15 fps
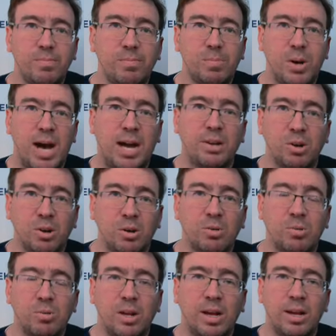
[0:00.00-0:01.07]
ponder
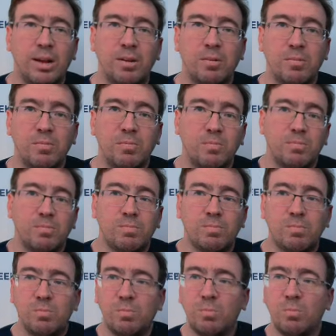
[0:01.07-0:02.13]

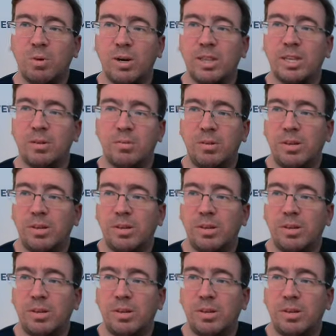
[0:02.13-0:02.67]
what